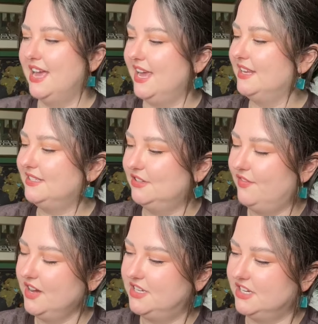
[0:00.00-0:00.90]
It is still
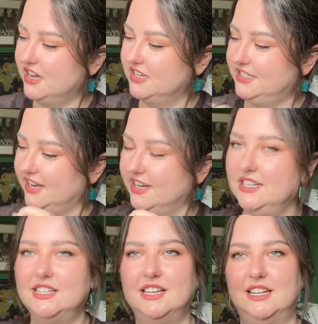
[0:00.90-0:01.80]
very dirty. I
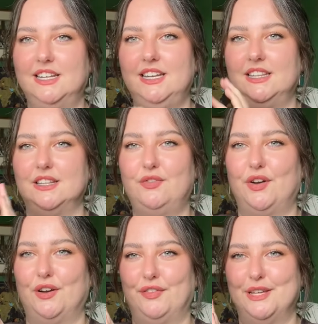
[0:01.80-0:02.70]
need to clean the
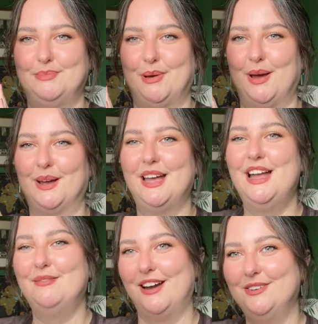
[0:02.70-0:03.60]
front of this book.
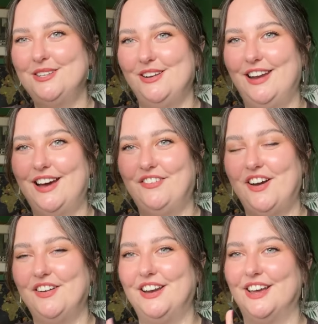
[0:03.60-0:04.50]
I also love
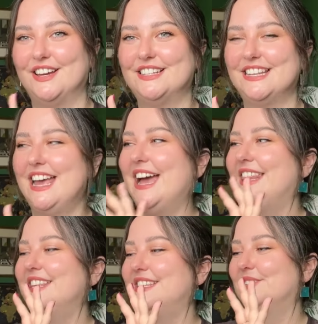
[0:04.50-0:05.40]
how it looks,
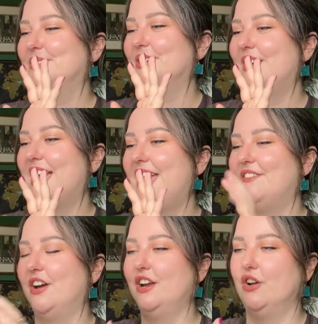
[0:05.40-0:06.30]
and this is also a
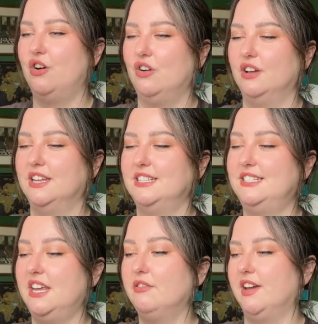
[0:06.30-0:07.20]
very long
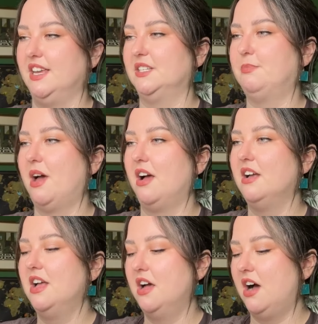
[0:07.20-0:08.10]
series, but
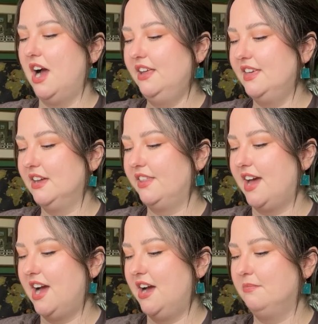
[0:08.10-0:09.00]
I think
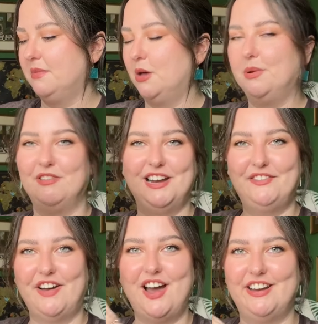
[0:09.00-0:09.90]
that it'll be really
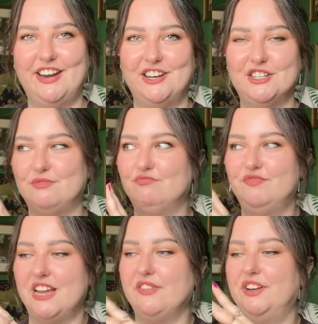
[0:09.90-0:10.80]
fun and I just
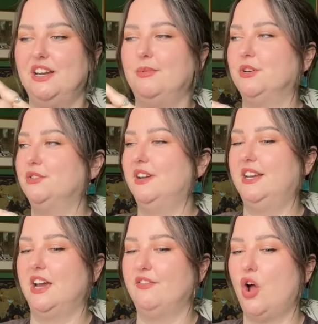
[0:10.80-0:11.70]
definitely want to read
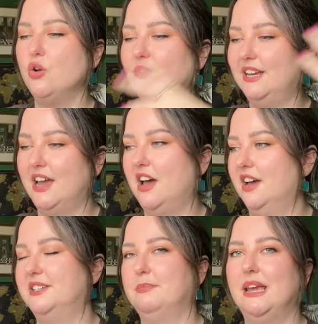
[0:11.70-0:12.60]
it. I've only
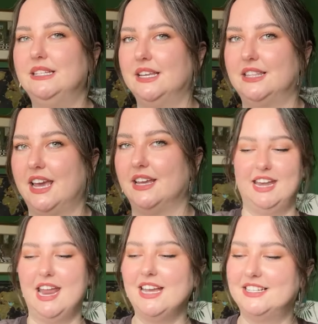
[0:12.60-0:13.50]
heard amazing things.
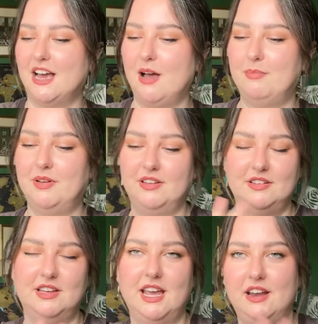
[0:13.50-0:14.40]
Next up,
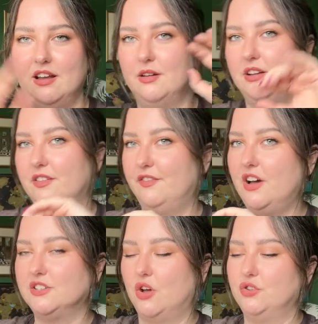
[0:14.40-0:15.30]
in
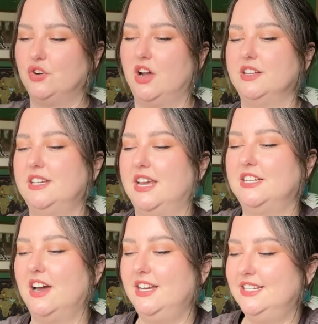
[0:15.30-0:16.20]
vast contrast, a
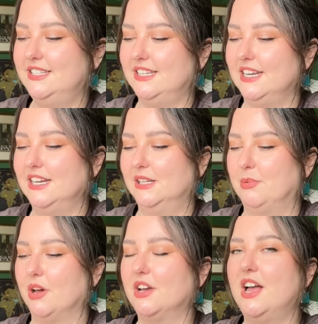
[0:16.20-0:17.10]
tiny skinny little
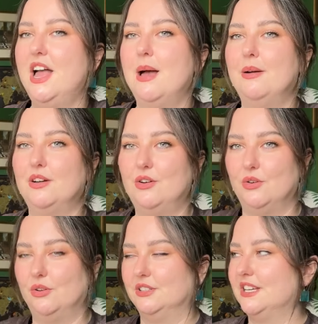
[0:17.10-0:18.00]
book
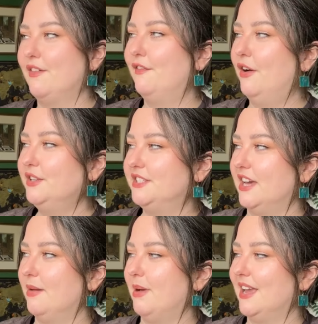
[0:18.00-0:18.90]
called
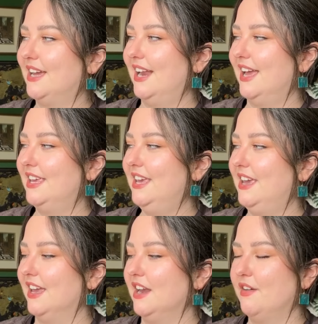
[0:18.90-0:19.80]
Foster by Claire
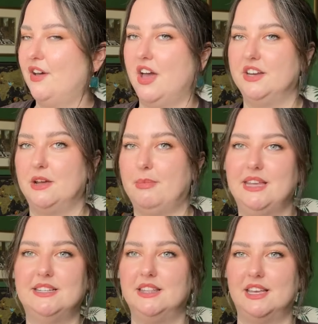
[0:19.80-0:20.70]
Keegan. I've heard
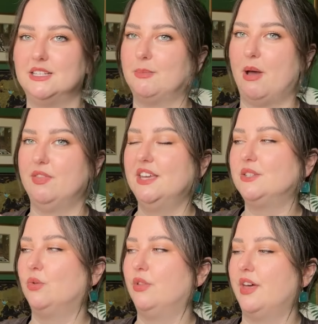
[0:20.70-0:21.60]
amazing things about
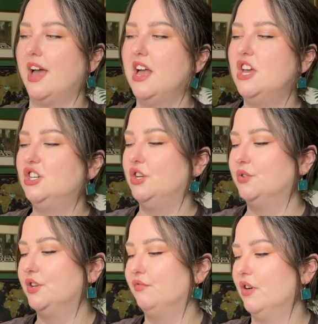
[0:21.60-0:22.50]
this author. She
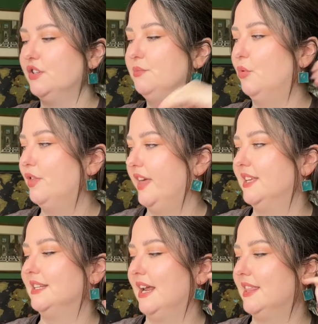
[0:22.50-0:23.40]
also wrote Small
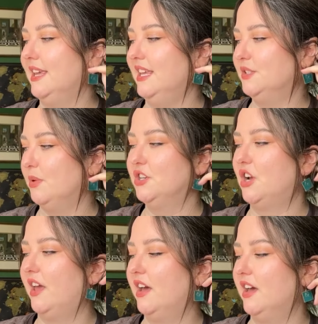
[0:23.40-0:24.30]
Things Like These, which
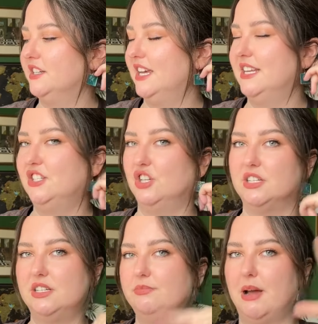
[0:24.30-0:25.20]
I heard is
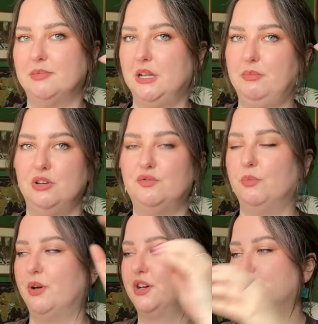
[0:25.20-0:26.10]
just absolutely beautiful
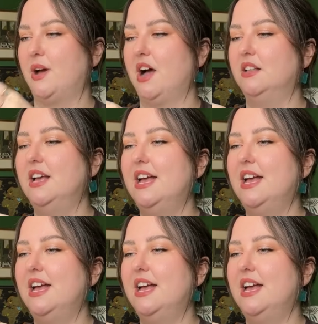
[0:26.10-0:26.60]
book as well.